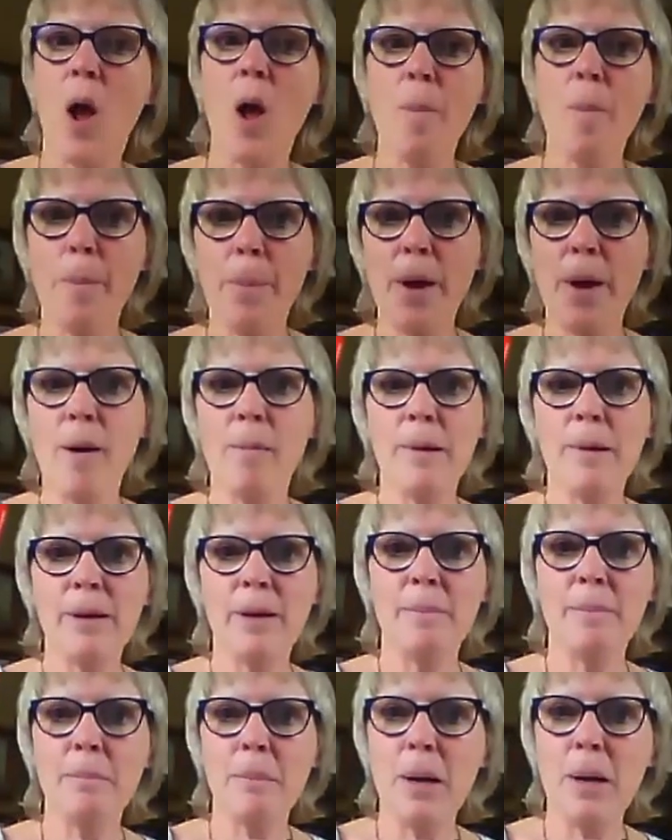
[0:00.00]
a
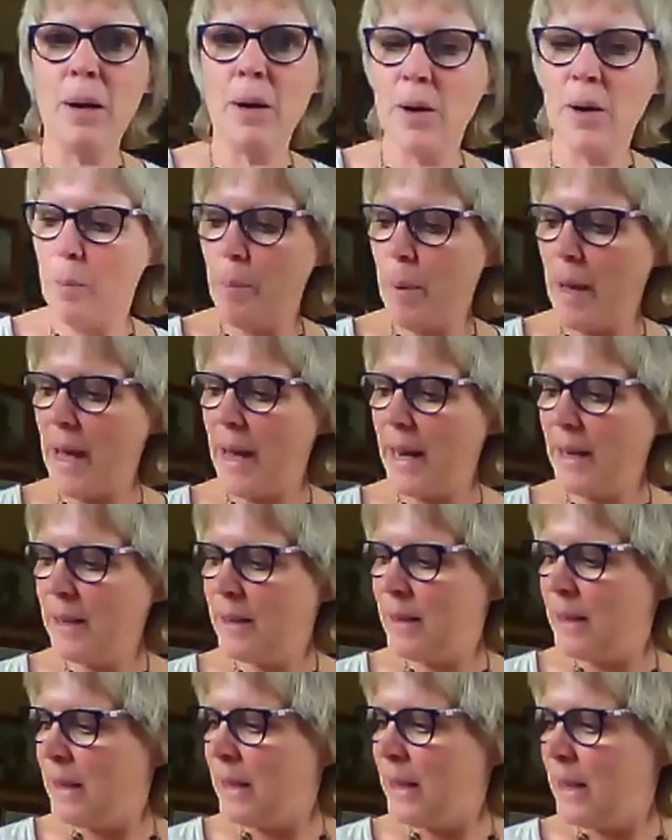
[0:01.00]
permanent marker
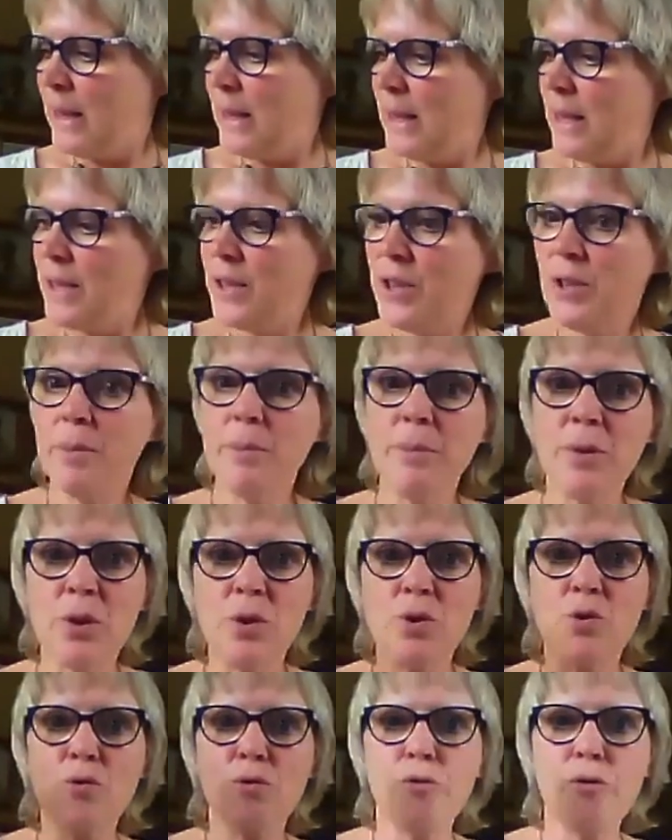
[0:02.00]
pen, some
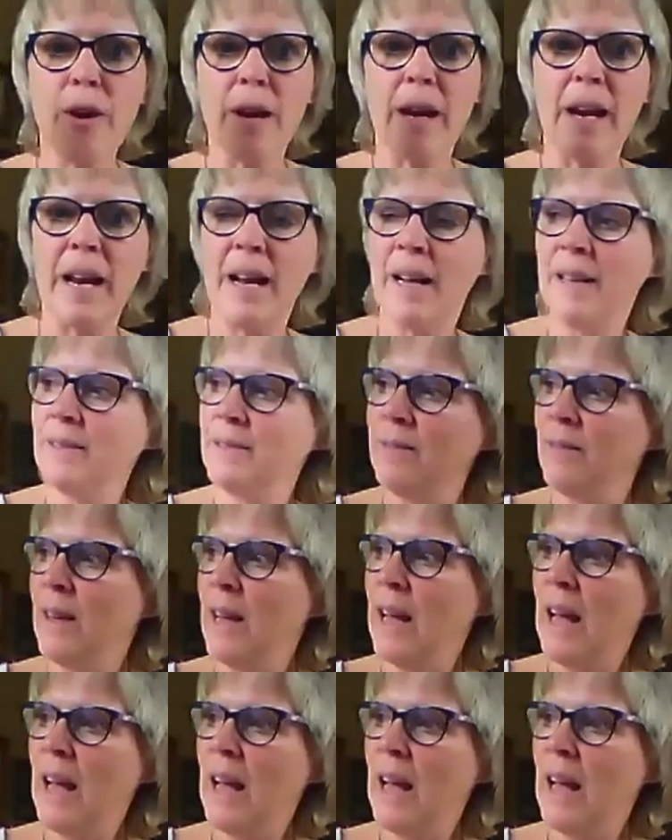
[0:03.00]
string,